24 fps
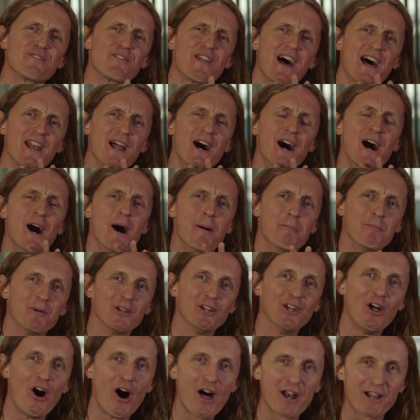of that
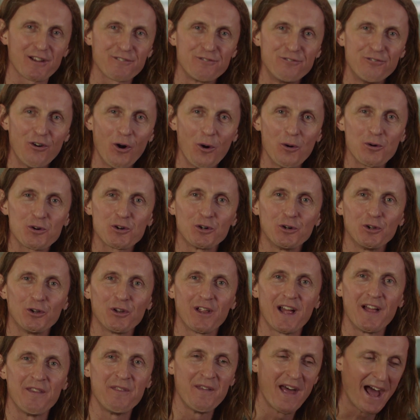melodic
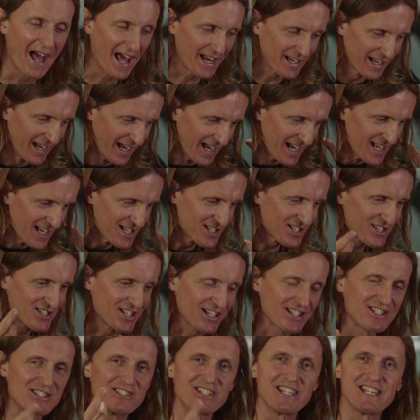vocal and that
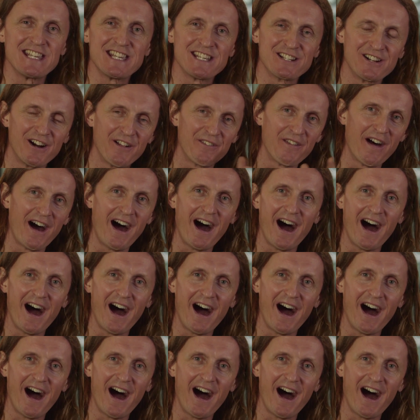16 on the